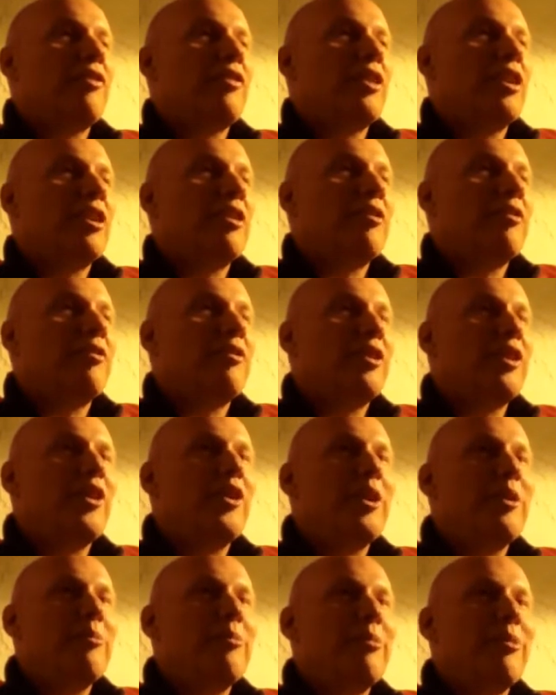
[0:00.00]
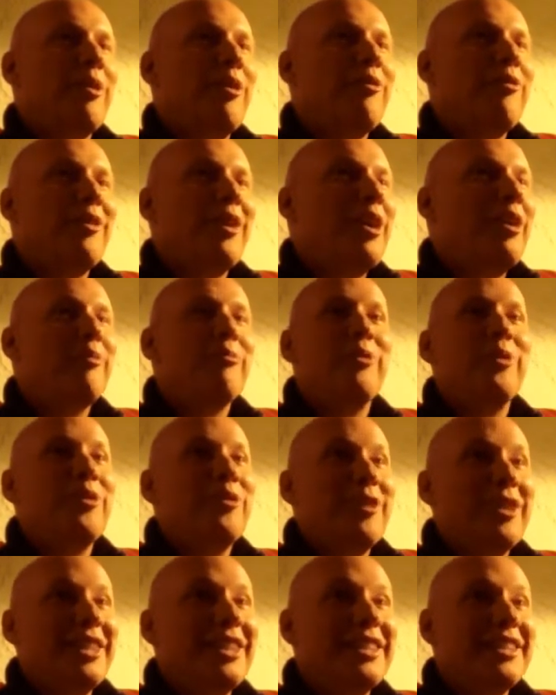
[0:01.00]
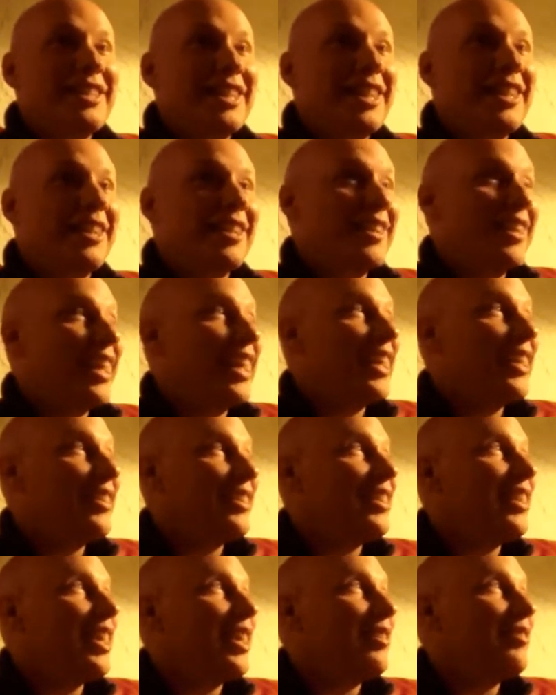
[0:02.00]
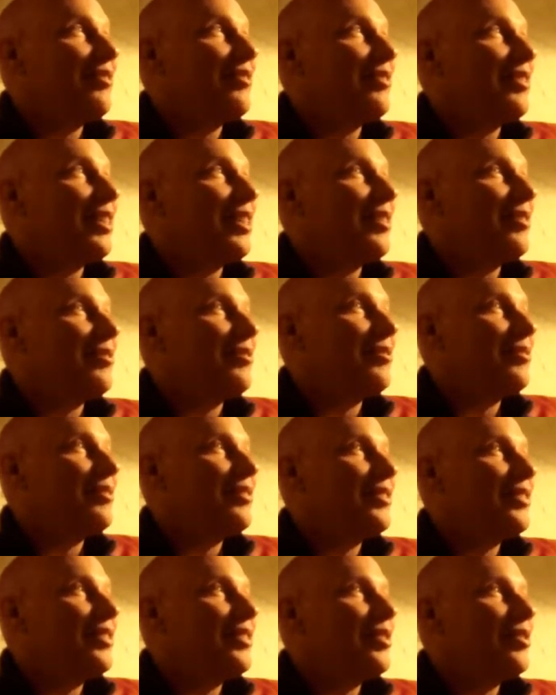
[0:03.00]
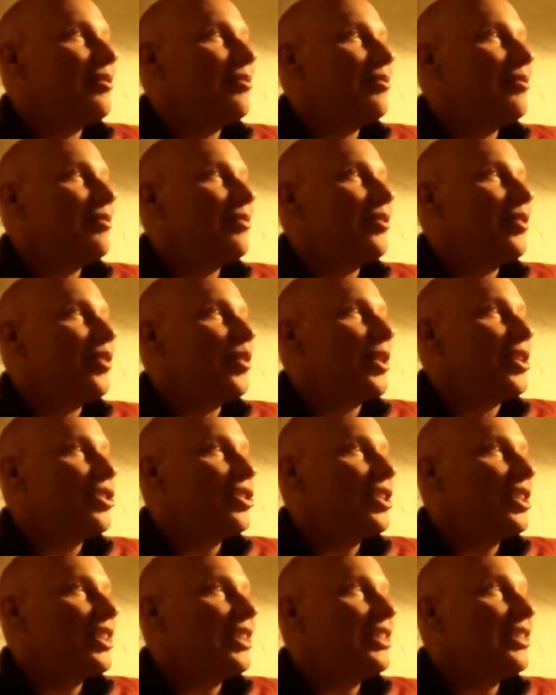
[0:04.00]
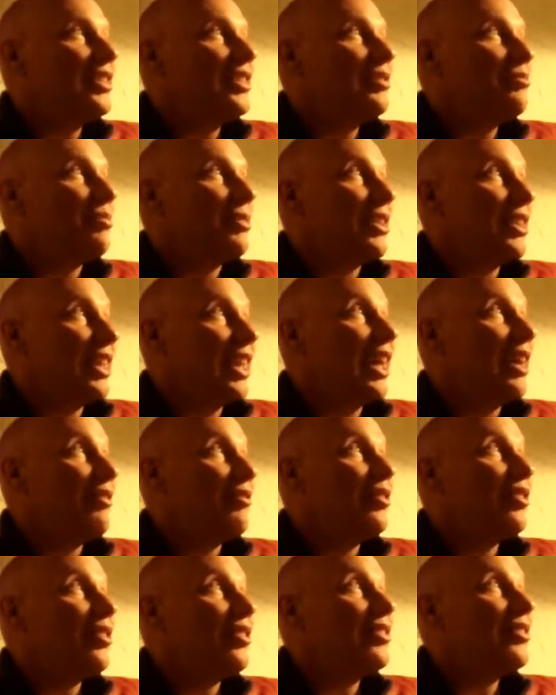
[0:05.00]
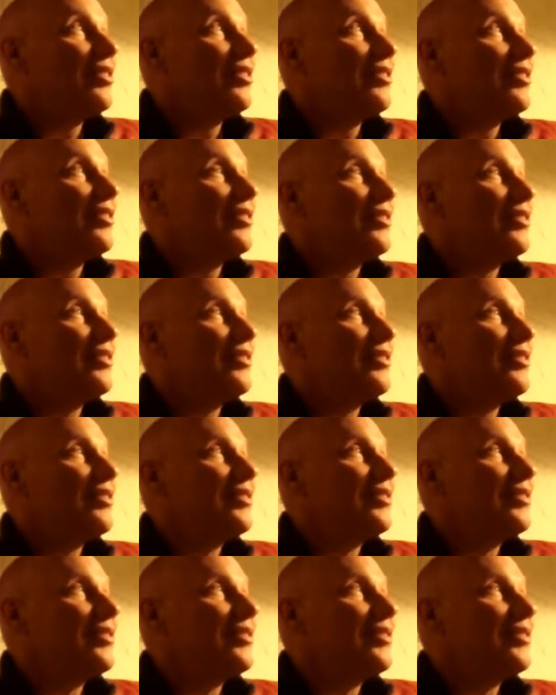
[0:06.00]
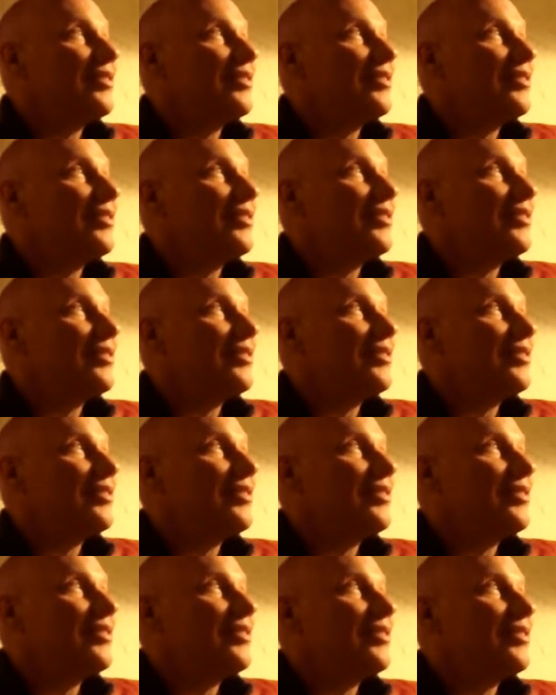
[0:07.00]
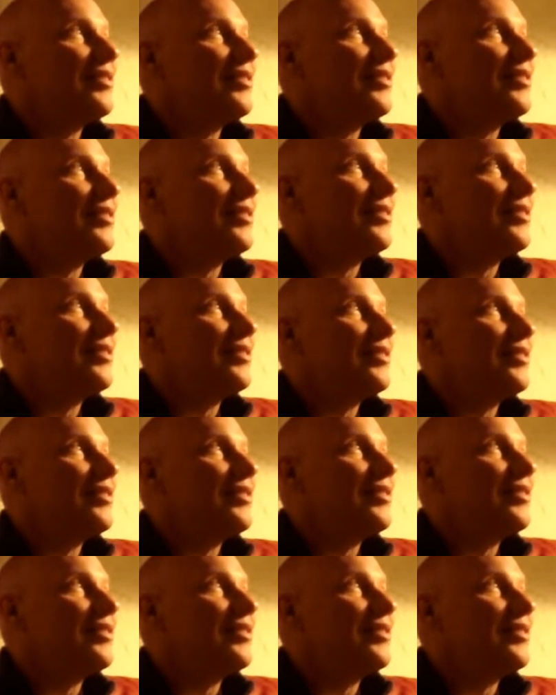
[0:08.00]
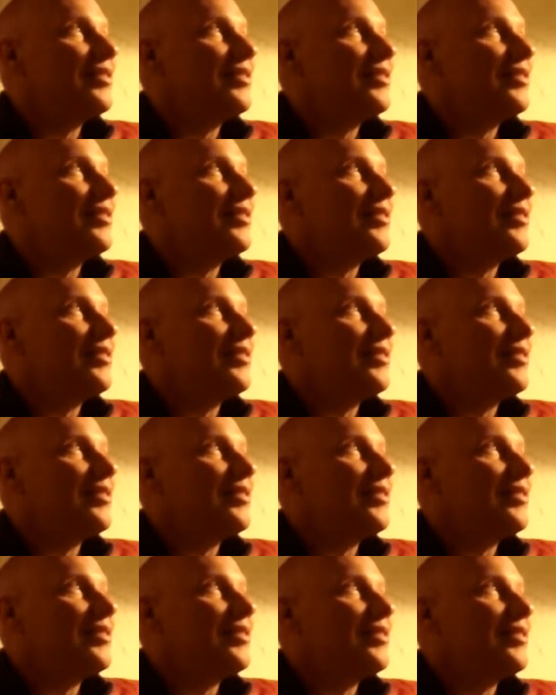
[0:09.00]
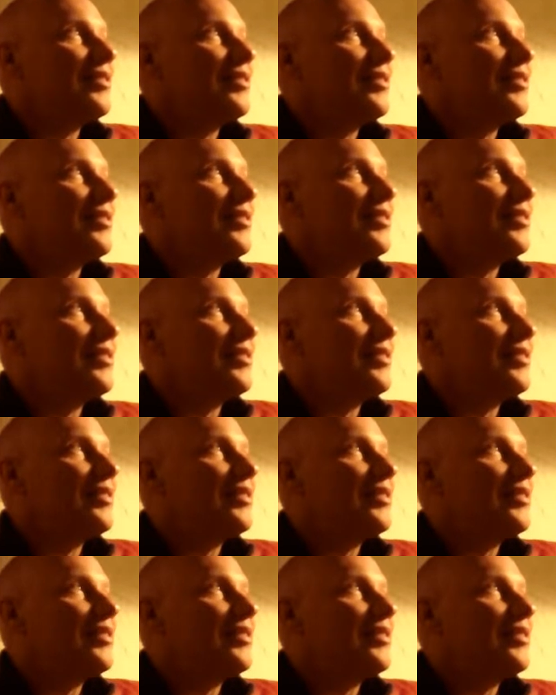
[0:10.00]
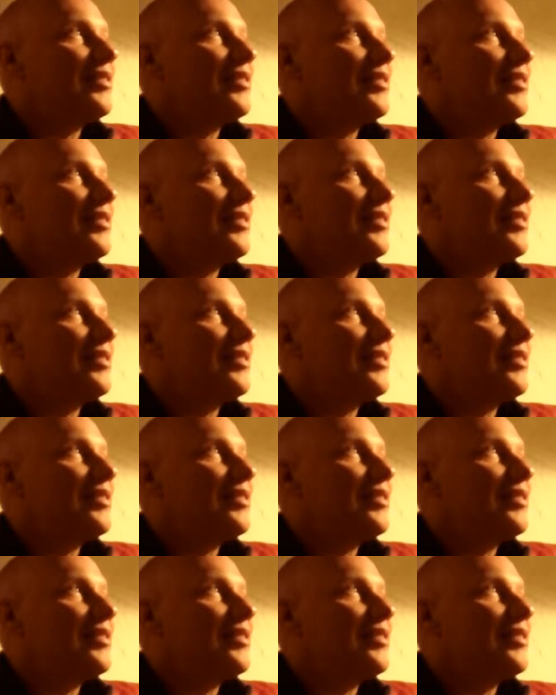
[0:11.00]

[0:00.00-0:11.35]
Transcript: uh, very profound movies and had a lot of uh, questions, but laughter. On a regardé beaucoup de films euh, profonds et euh, on a